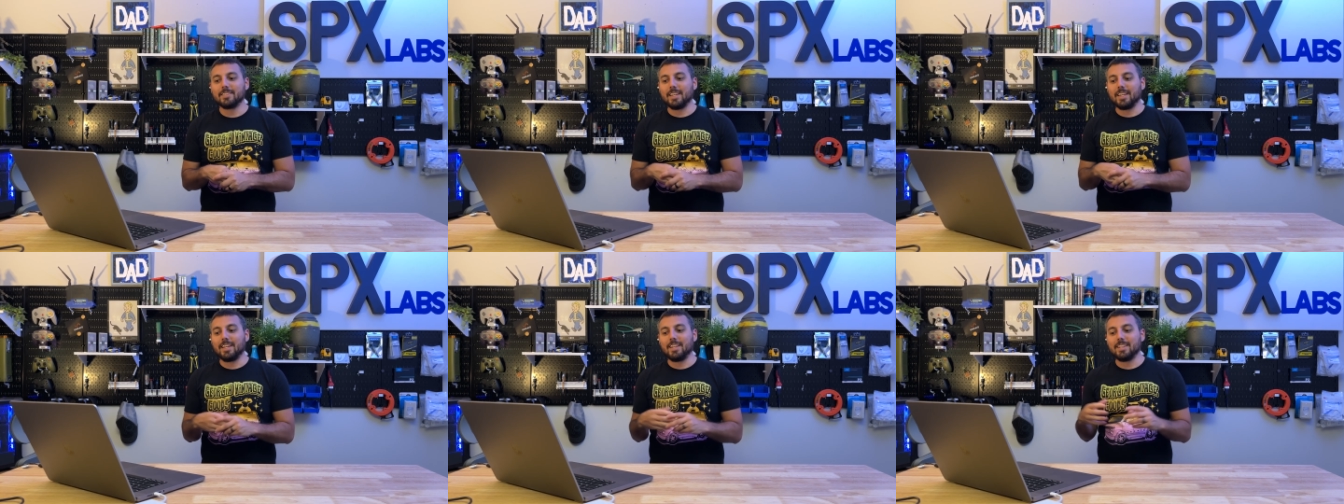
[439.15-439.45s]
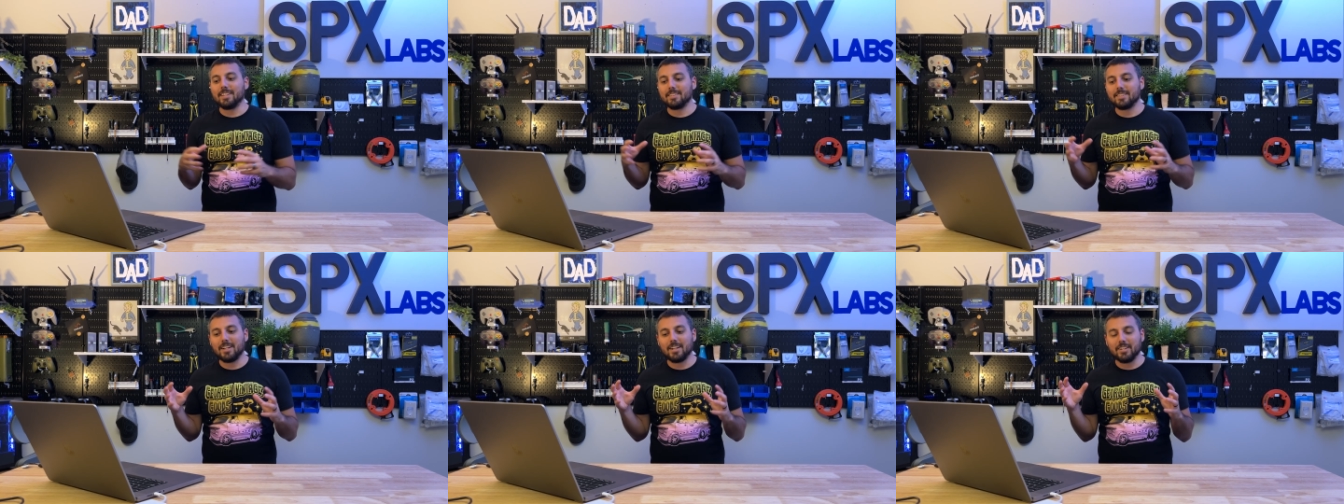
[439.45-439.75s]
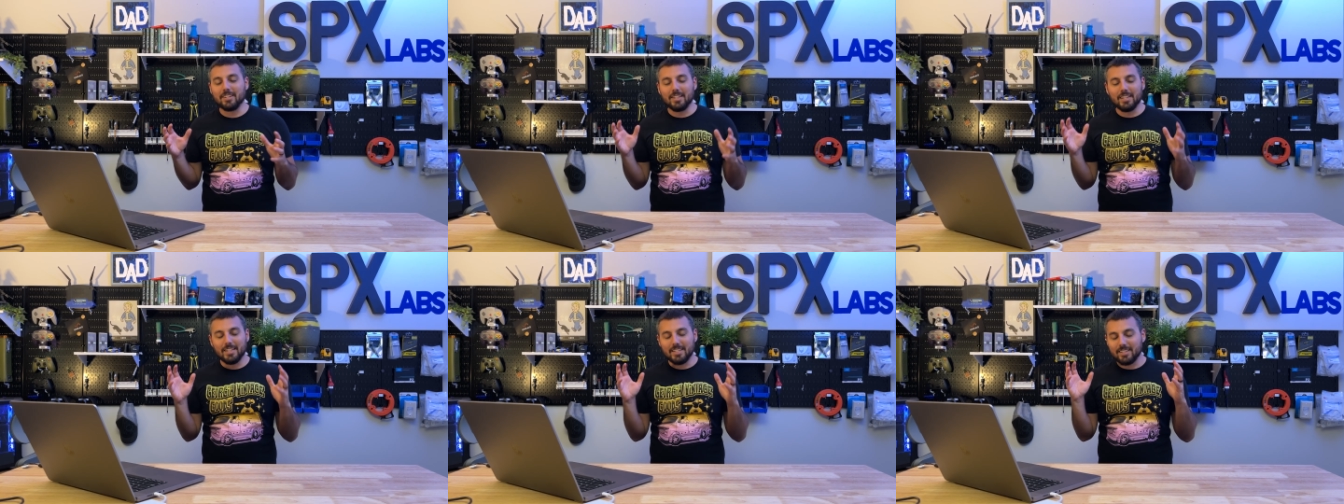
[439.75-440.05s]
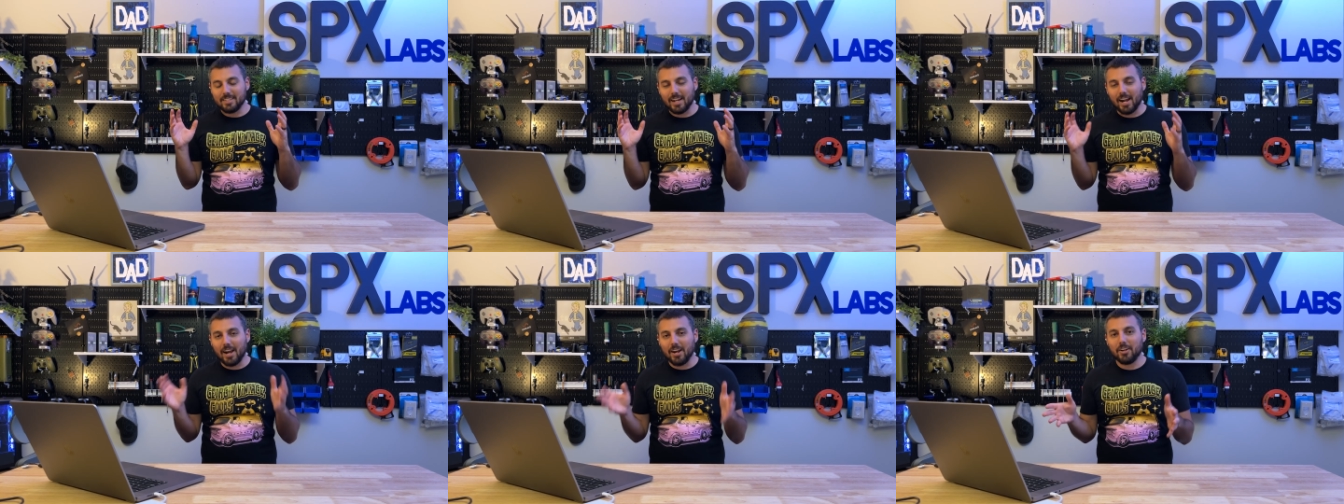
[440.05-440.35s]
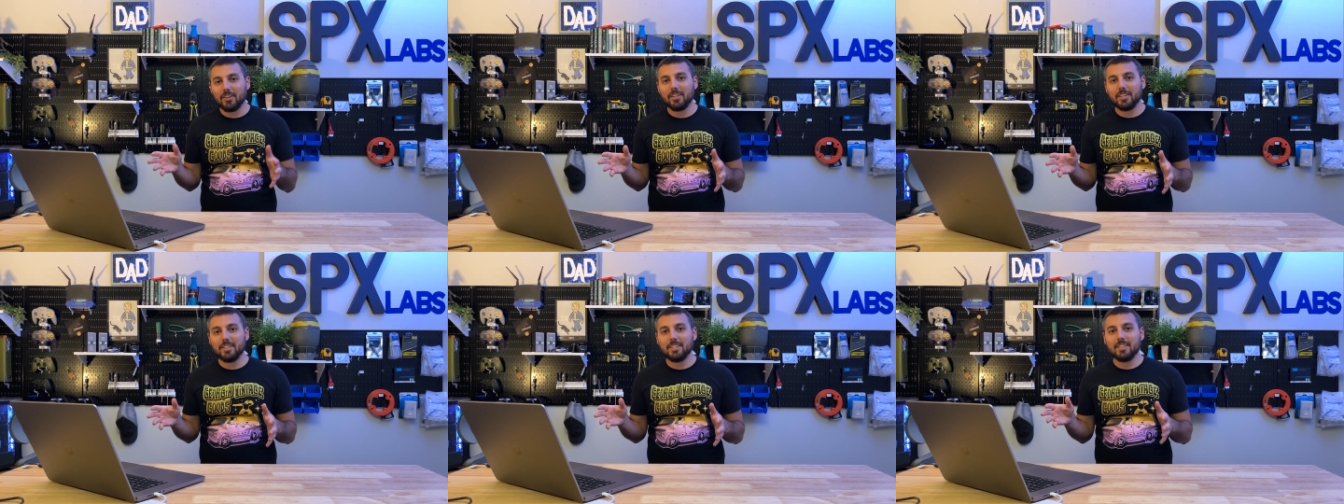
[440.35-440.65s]
And it's not
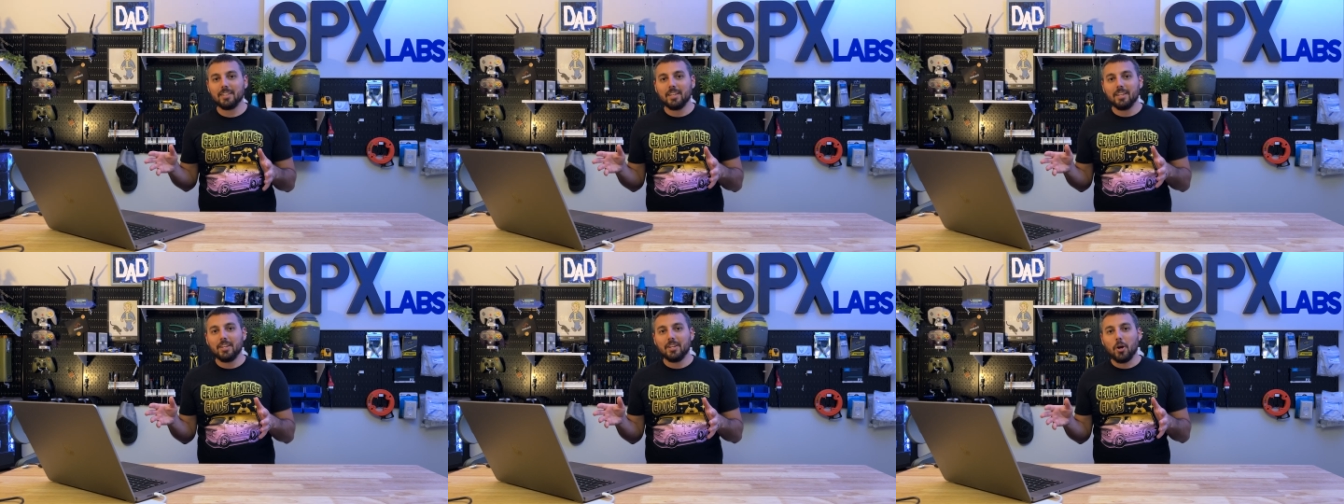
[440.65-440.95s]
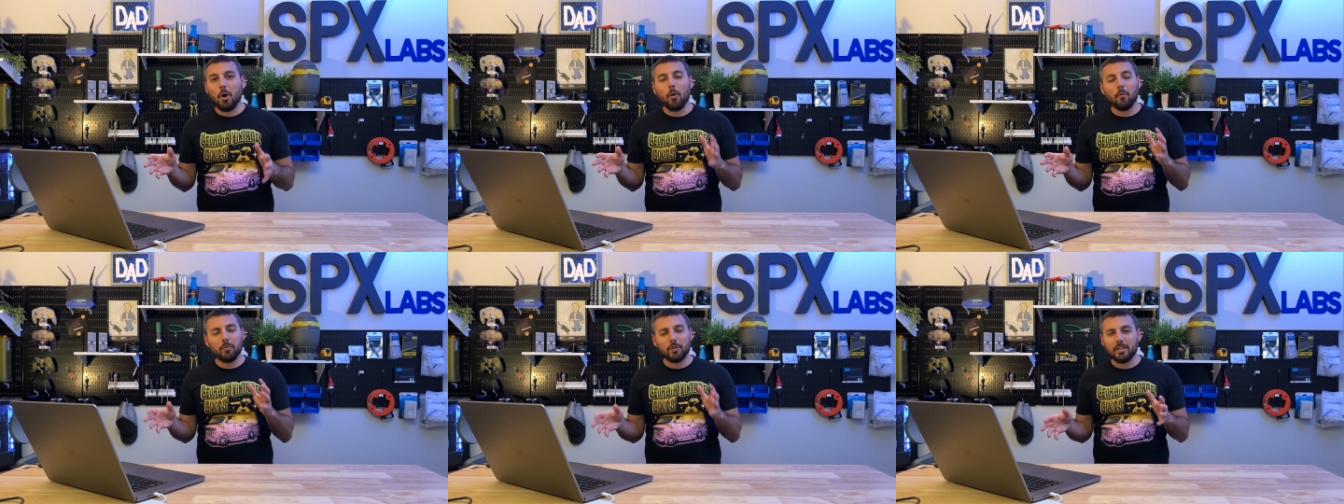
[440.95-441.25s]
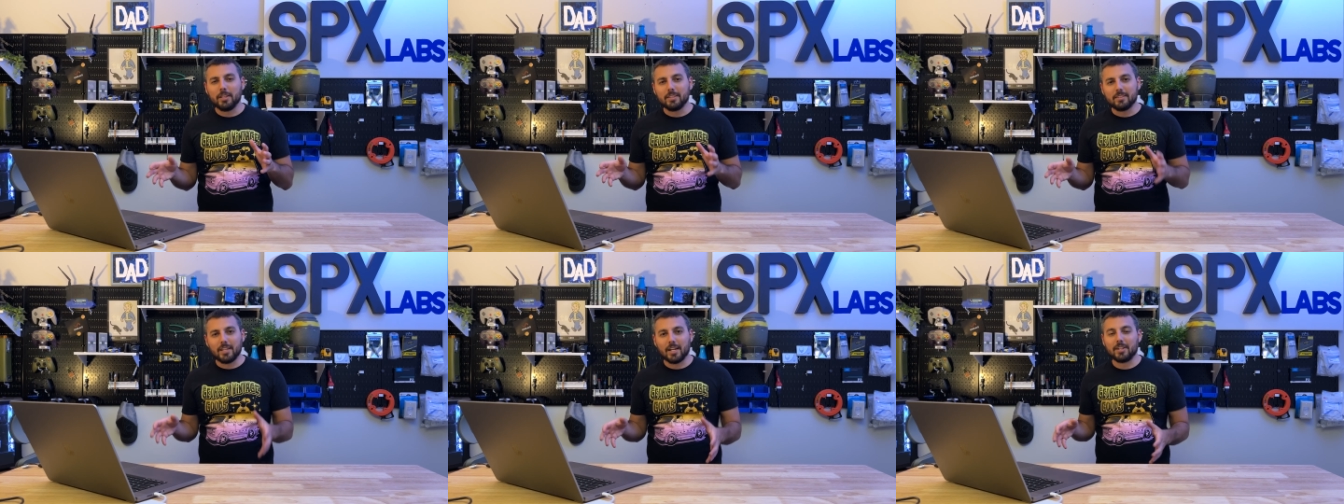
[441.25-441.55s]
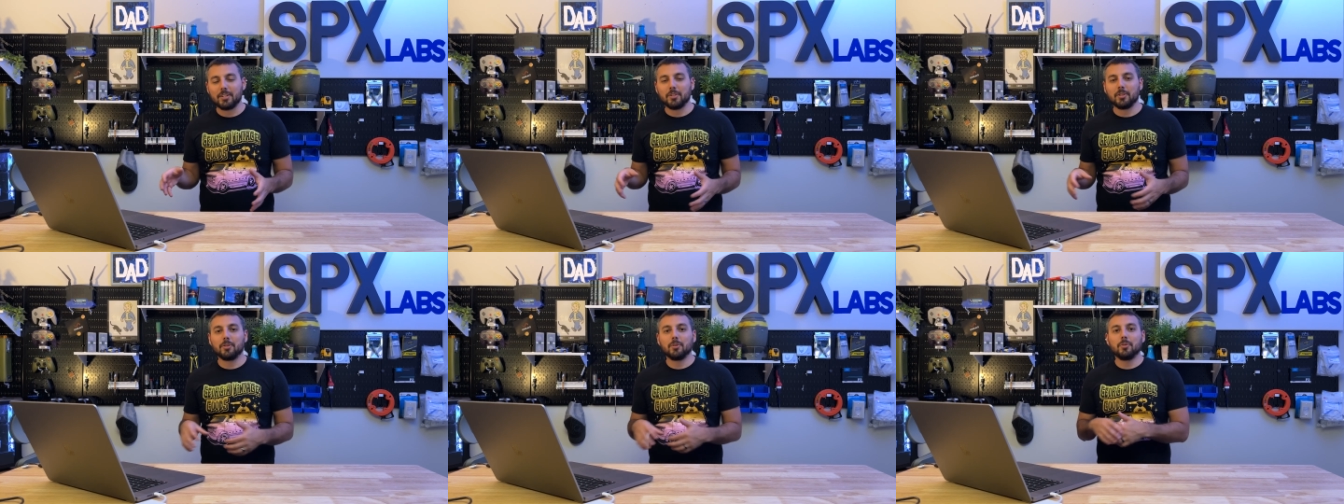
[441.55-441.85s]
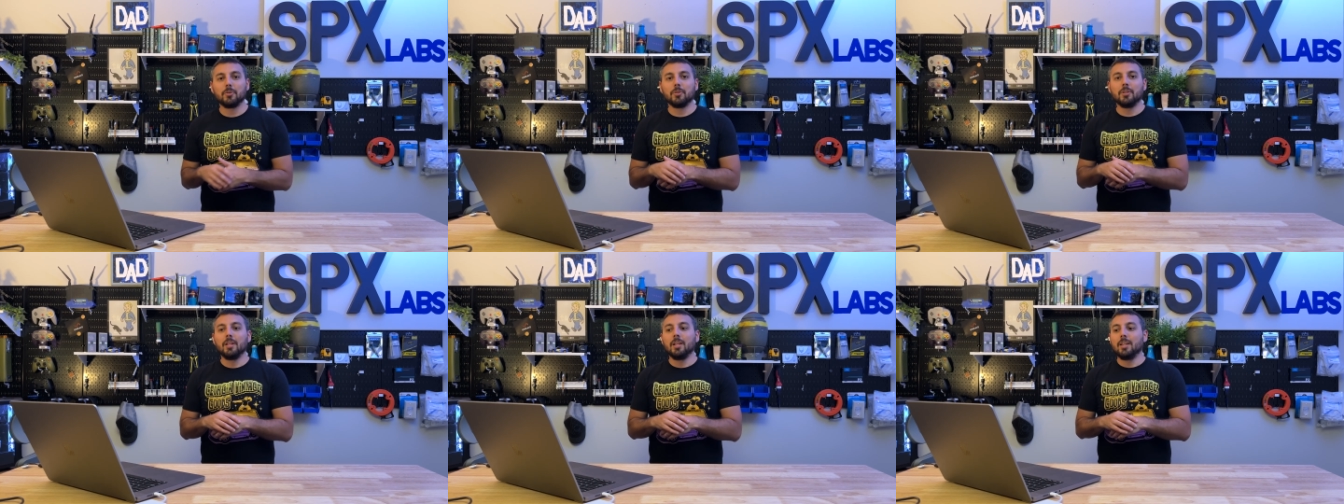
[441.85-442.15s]
entirely overly
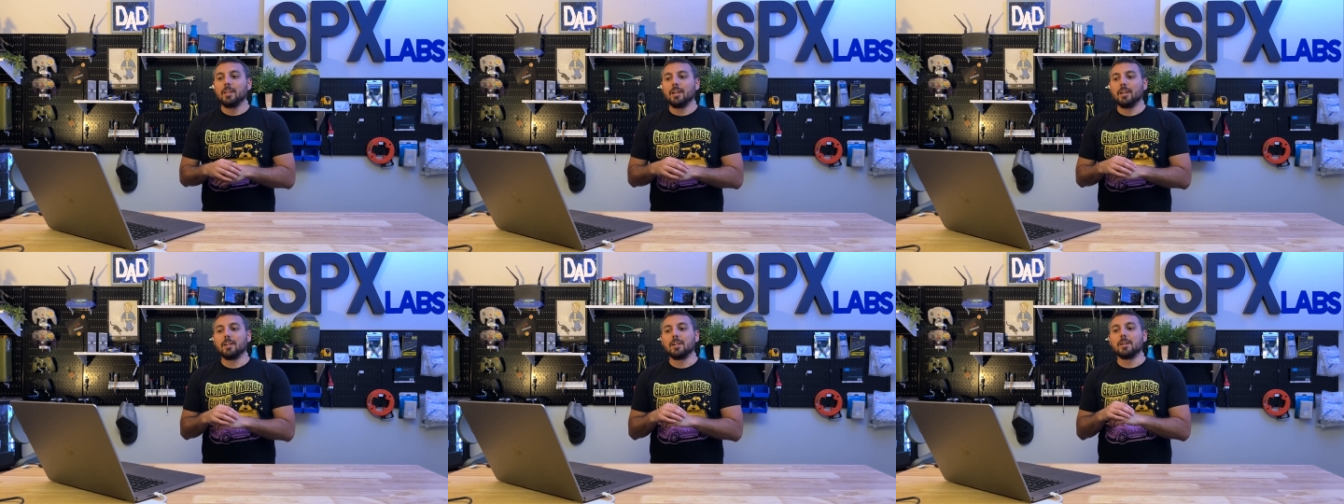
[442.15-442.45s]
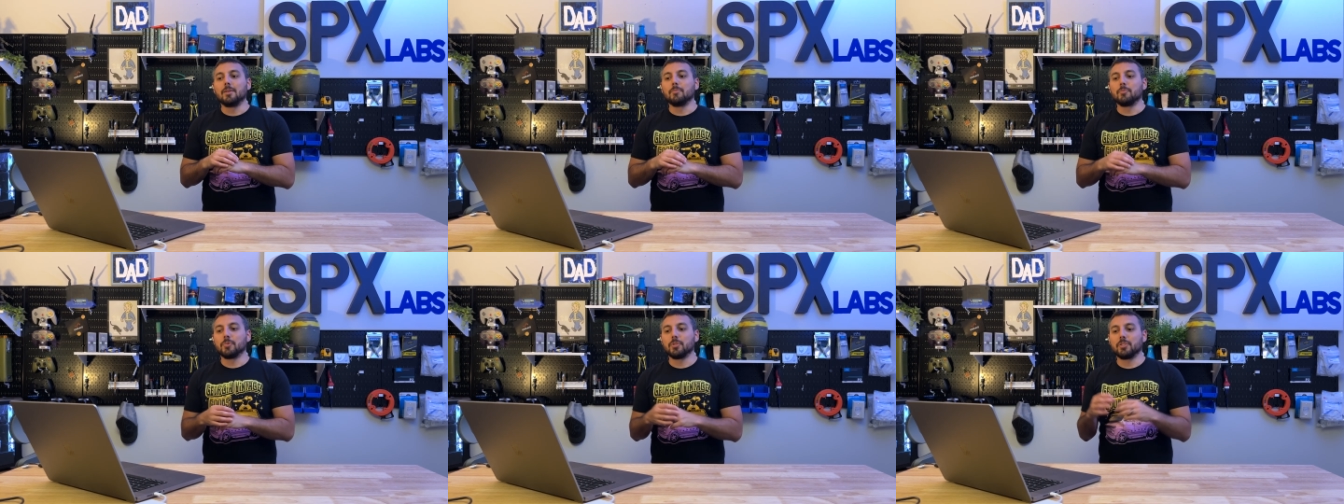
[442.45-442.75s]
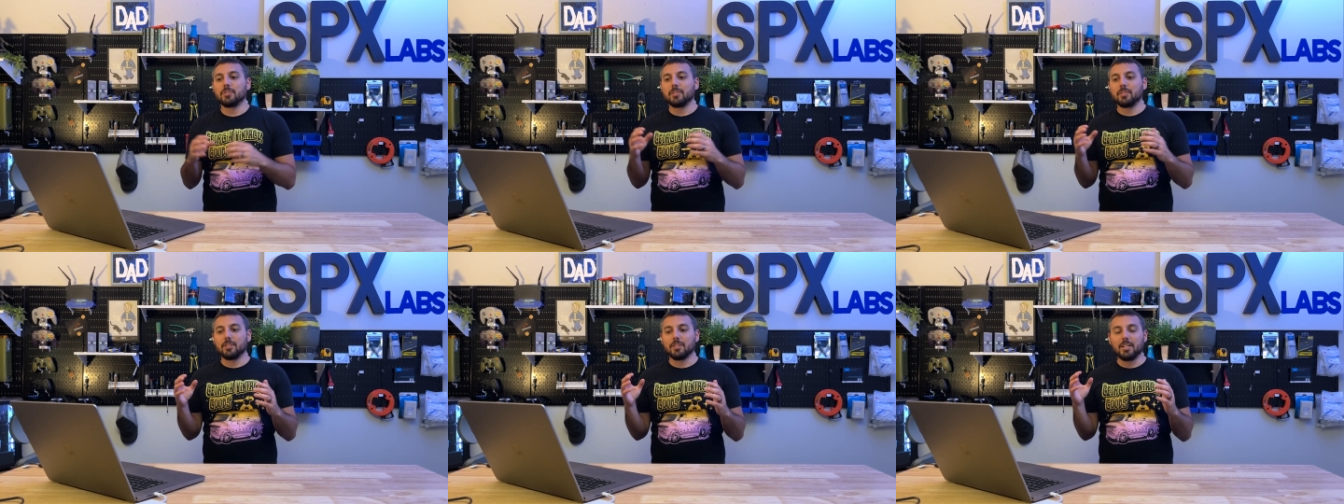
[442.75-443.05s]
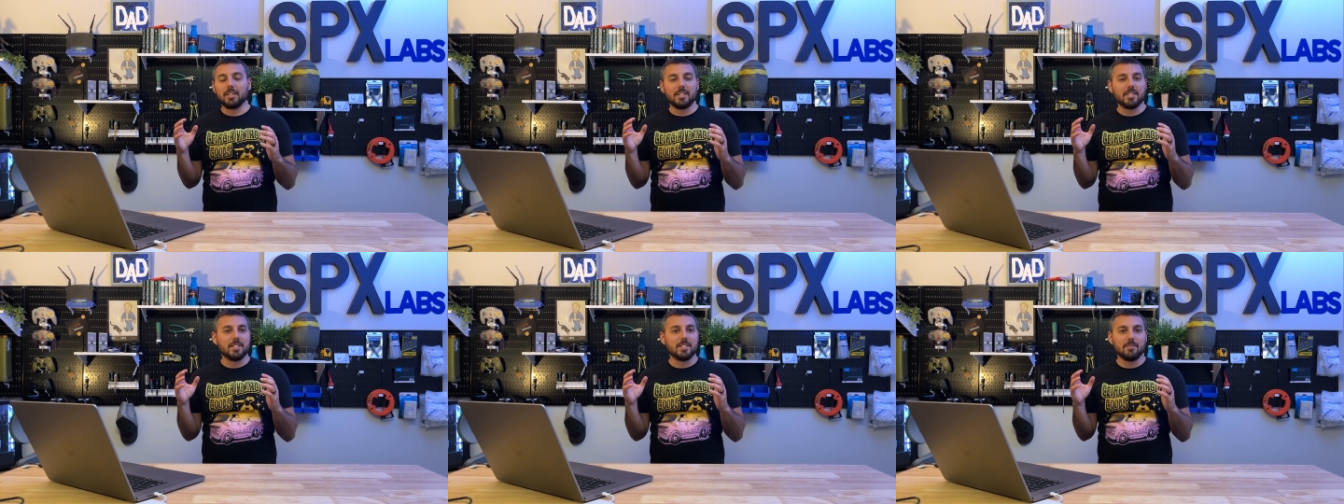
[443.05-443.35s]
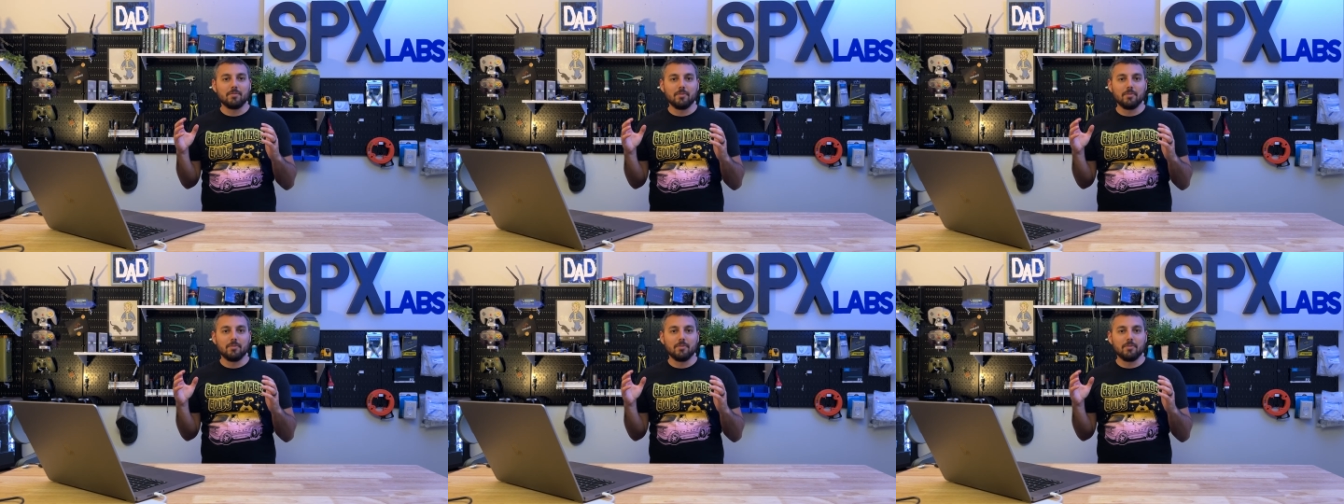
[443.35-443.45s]
technical, um, just a,